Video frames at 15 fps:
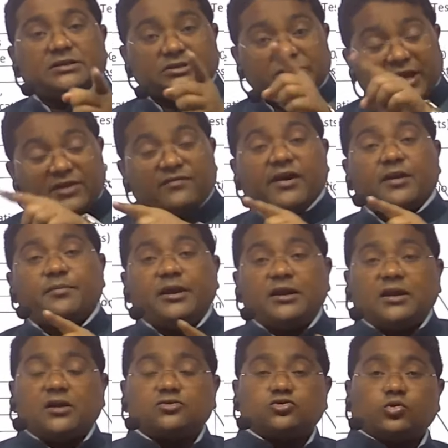Environment
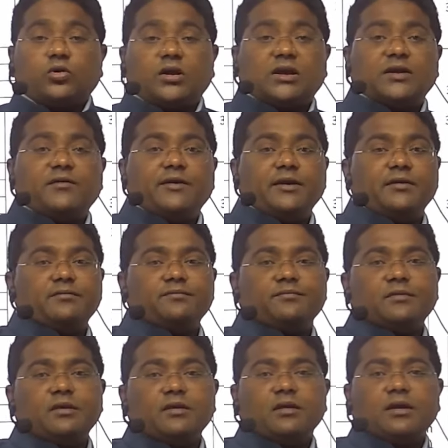also you are covering,
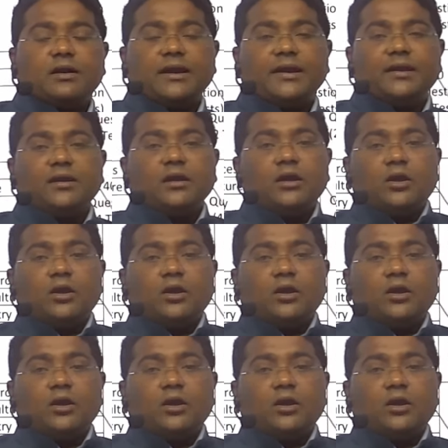right?